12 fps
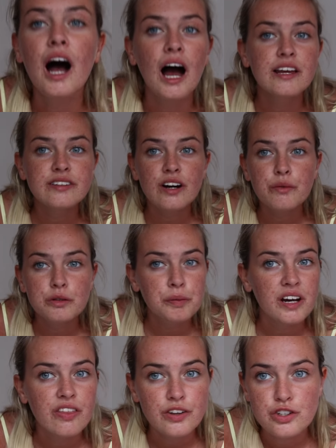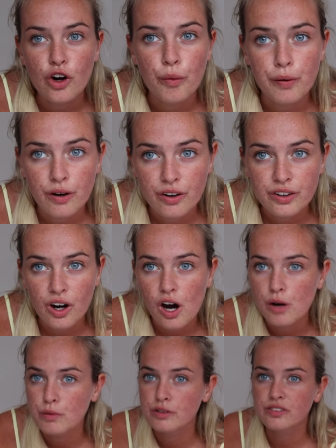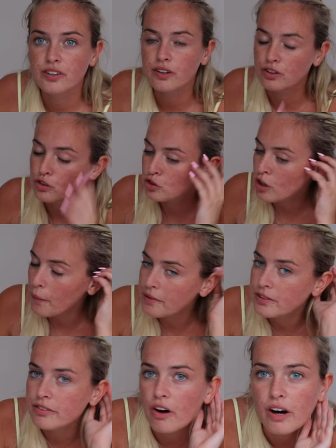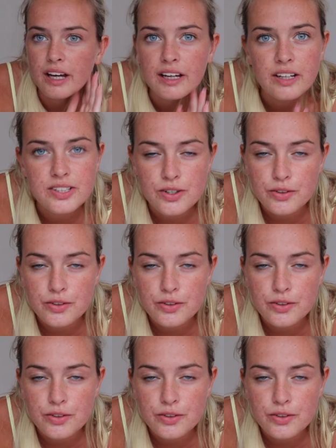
As I was putting the top on, I was so excited,